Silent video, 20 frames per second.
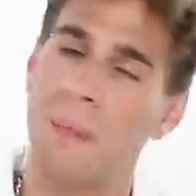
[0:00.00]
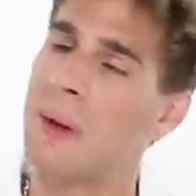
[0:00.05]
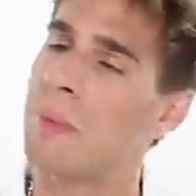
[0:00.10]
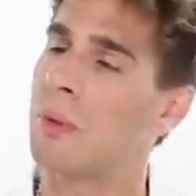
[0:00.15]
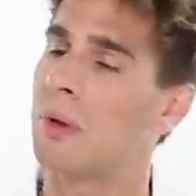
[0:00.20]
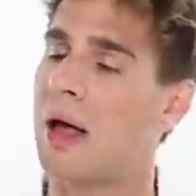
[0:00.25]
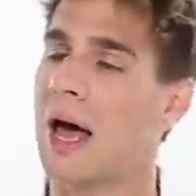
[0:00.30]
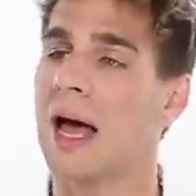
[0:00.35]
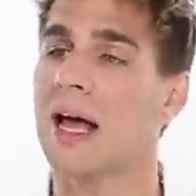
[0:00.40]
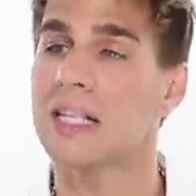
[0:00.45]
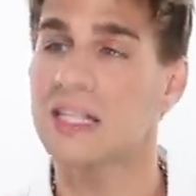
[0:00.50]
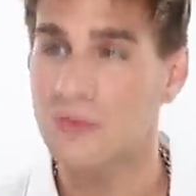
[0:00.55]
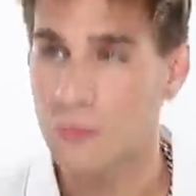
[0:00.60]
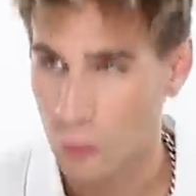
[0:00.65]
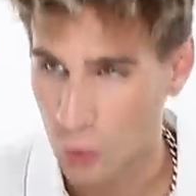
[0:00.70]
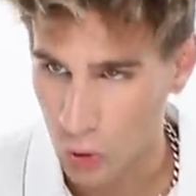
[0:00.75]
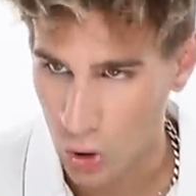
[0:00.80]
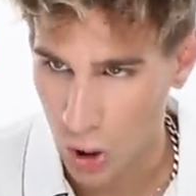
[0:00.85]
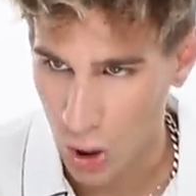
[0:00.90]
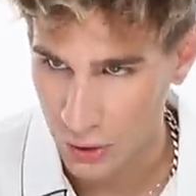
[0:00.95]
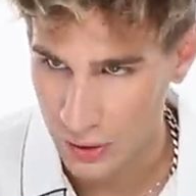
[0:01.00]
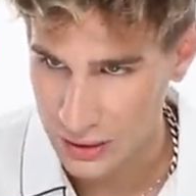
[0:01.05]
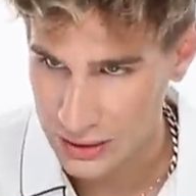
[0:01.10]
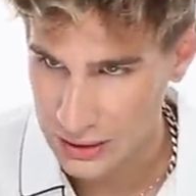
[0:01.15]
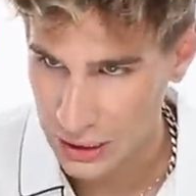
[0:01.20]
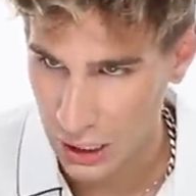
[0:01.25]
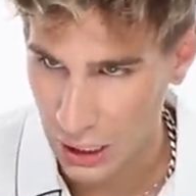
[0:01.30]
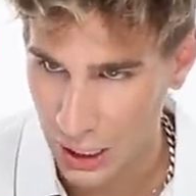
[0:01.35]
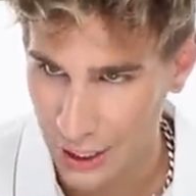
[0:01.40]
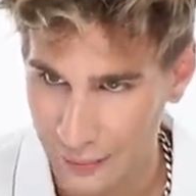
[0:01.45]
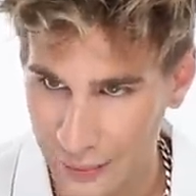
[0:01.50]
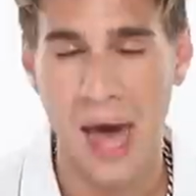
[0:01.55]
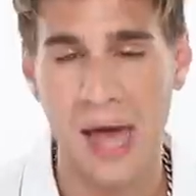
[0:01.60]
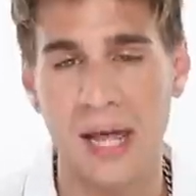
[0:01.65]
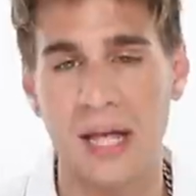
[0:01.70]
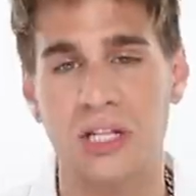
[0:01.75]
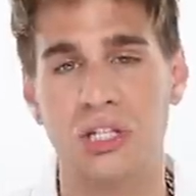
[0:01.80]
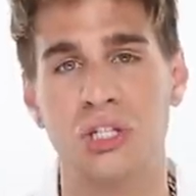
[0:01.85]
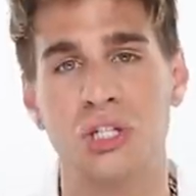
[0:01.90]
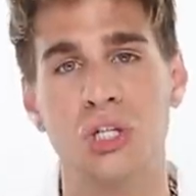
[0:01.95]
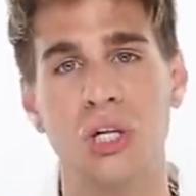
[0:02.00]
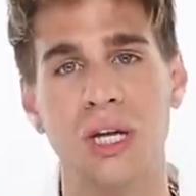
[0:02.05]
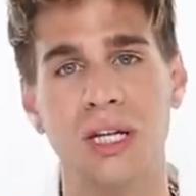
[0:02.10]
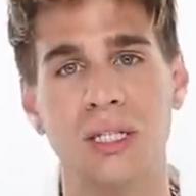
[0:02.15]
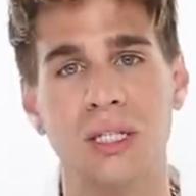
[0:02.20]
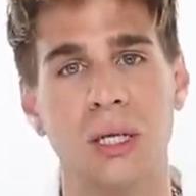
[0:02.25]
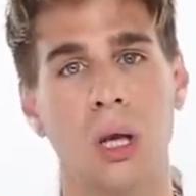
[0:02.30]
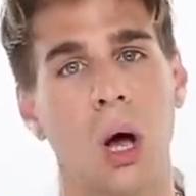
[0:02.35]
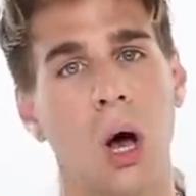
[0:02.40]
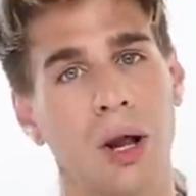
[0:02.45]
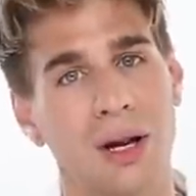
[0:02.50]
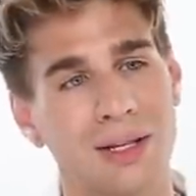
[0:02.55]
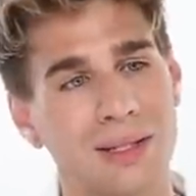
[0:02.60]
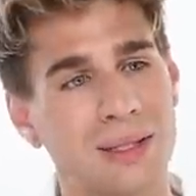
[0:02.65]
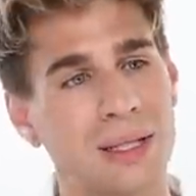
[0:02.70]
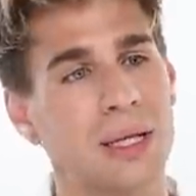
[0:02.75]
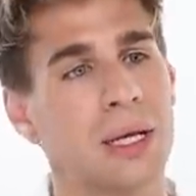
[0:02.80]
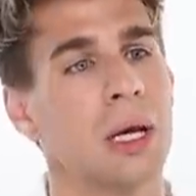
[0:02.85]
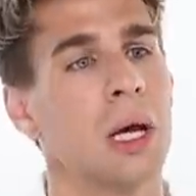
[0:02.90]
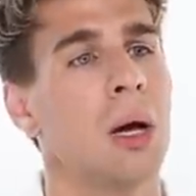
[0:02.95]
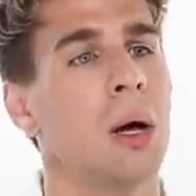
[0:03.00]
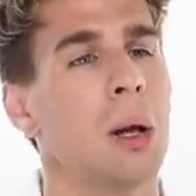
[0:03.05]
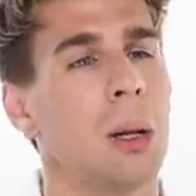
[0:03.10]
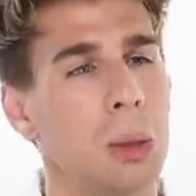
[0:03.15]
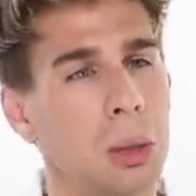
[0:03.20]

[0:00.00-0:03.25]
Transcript: people ask for all the time. And it's just honestly a